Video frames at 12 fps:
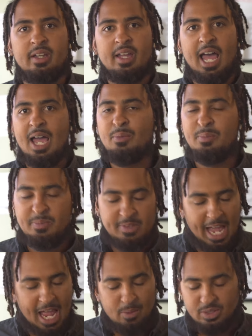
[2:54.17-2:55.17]
I,
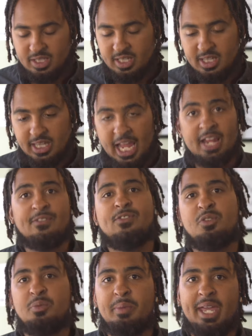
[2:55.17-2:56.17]
I was
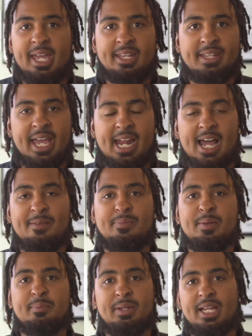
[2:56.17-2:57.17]
thankful, man, that I've
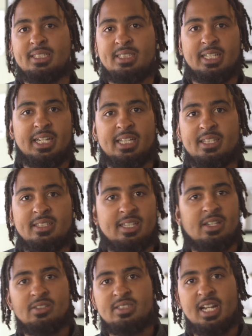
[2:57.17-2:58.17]
been blessed to get the
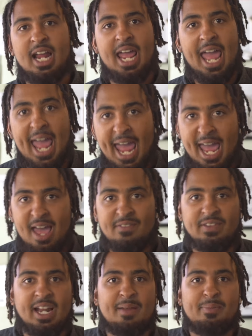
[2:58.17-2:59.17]
deals that I have
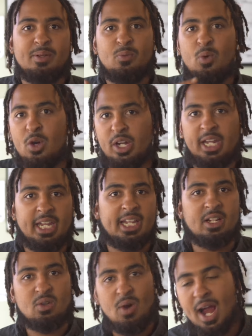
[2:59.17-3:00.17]
and I've been working
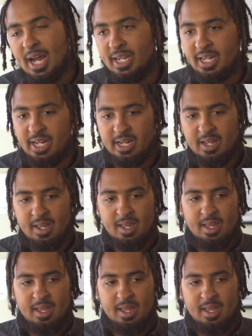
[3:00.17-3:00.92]
and grinding,